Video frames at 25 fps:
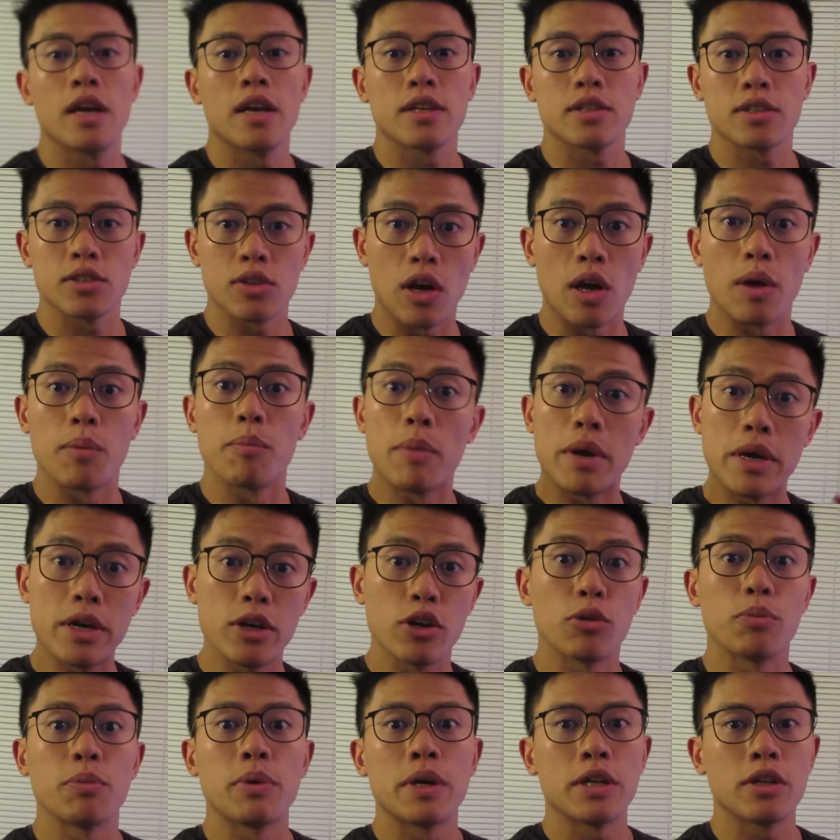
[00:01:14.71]
So I may
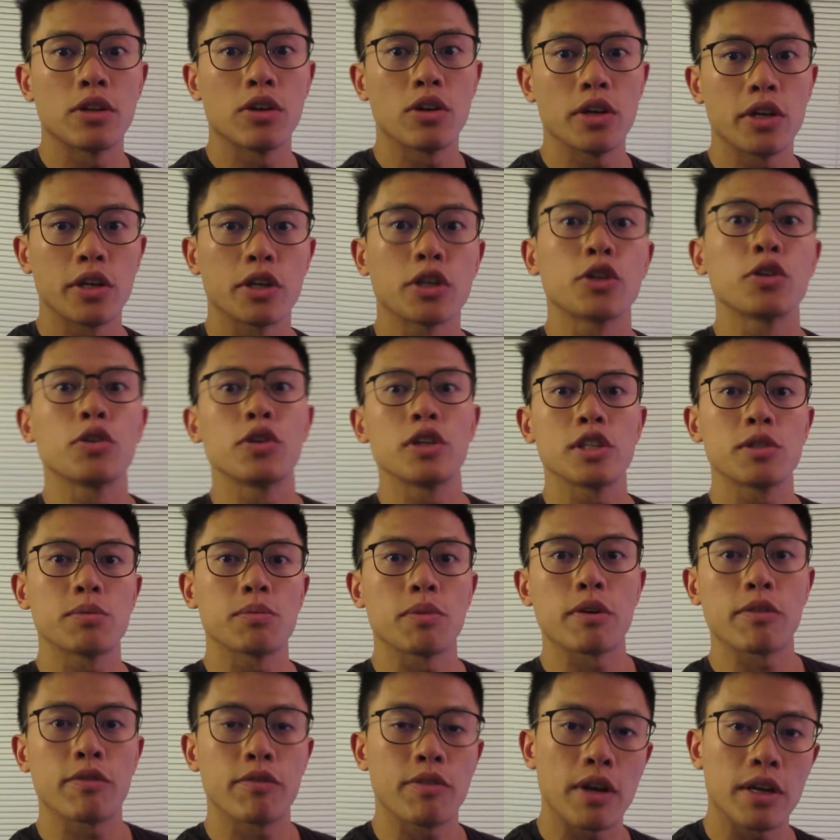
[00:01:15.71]
or may not increase
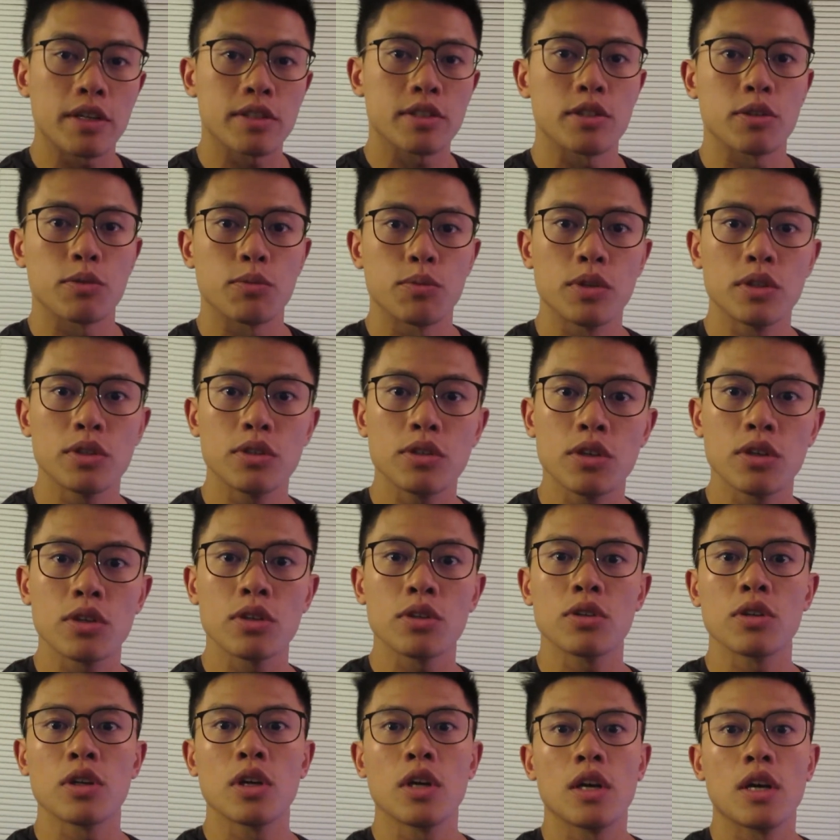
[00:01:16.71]
my fasting
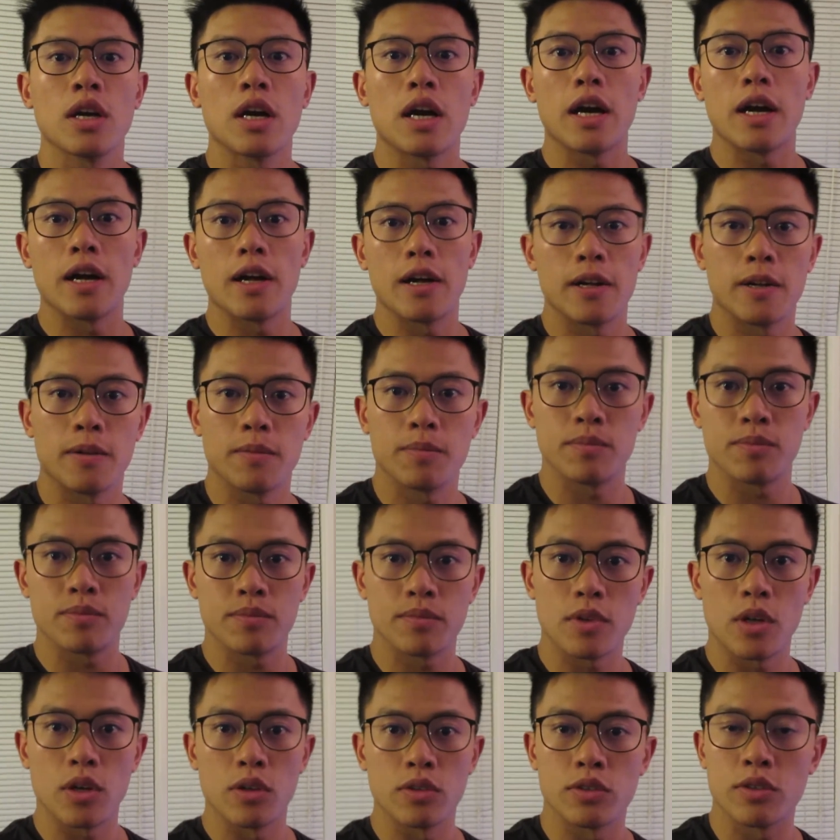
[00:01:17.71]
window
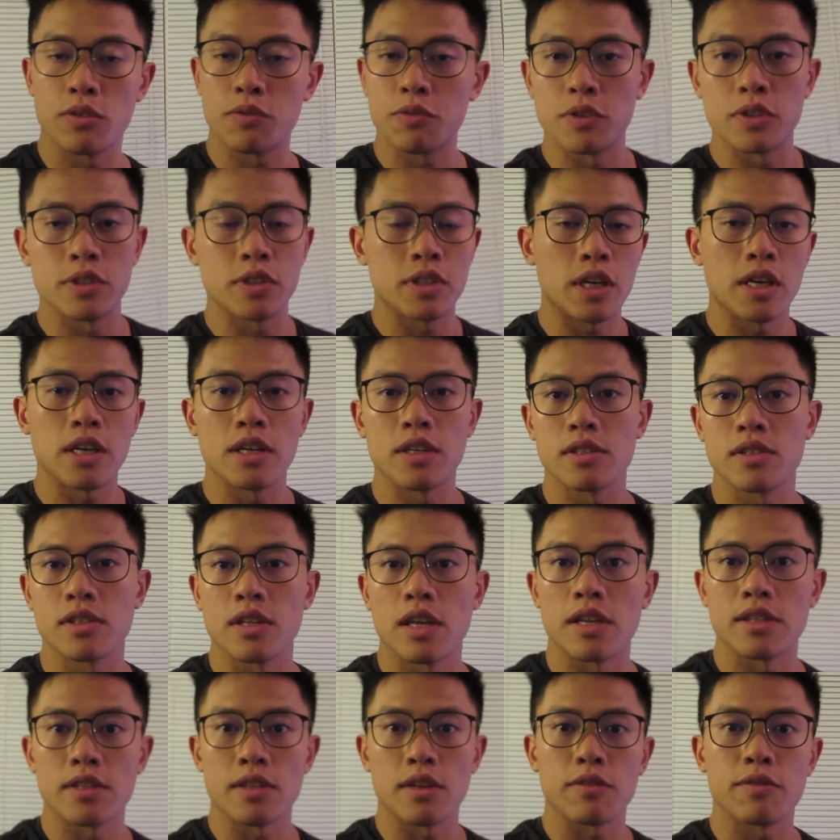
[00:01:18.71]
on different days
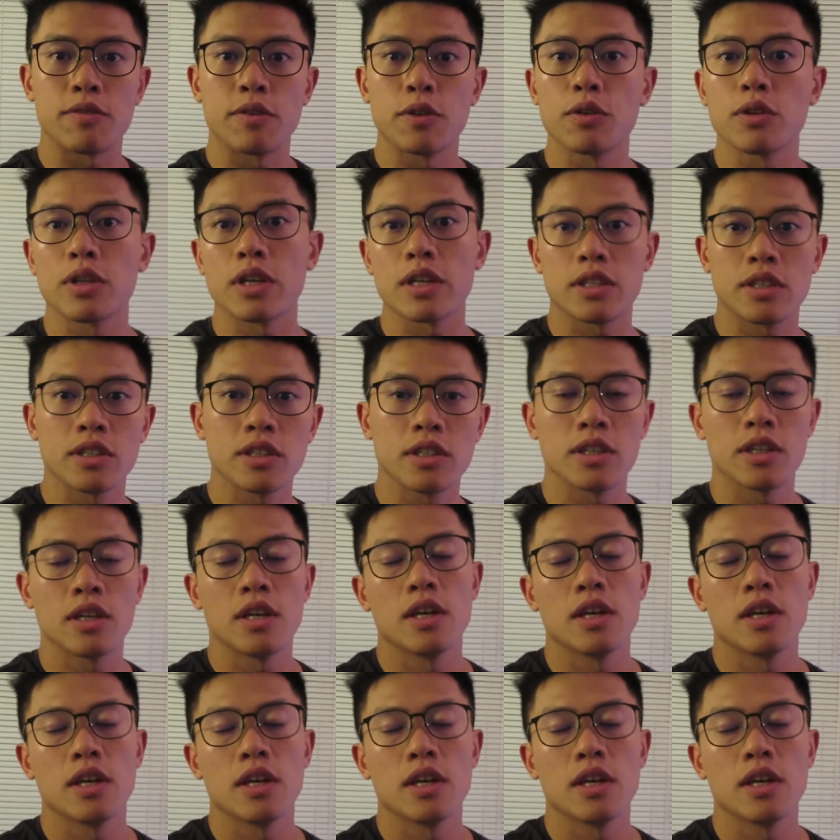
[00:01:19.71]
as I feel like it.